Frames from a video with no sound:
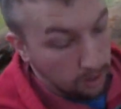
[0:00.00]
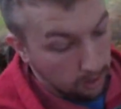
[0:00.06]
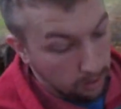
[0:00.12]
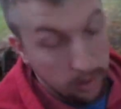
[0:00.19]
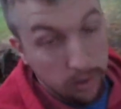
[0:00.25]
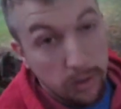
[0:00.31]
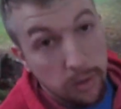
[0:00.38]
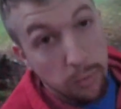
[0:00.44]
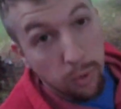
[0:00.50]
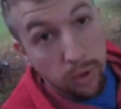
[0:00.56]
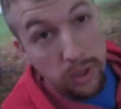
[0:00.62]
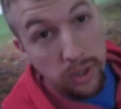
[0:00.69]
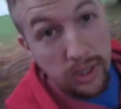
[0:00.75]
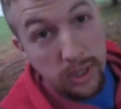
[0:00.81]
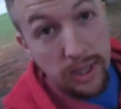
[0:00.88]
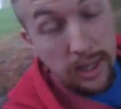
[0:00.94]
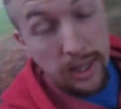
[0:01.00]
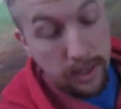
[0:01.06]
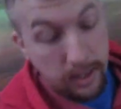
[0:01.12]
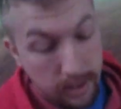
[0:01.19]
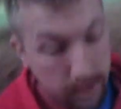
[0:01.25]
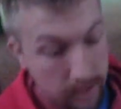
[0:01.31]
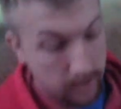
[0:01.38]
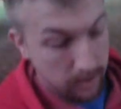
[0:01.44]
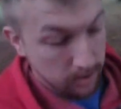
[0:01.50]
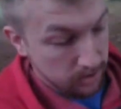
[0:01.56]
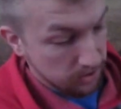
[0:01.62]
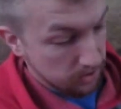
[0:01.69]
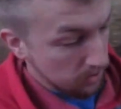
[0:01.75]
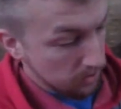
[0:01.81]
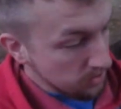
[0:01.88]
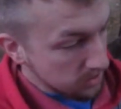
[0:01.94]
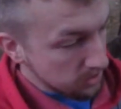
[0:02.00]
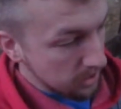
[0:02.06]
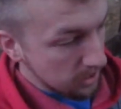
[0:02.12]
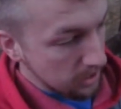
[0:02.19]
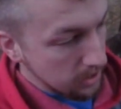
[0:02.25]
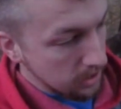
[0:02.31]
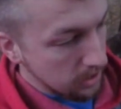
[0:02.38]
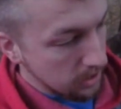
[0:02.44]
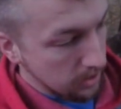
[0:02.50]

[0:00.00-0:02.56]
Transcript: Well, good morning again. It is Thursday.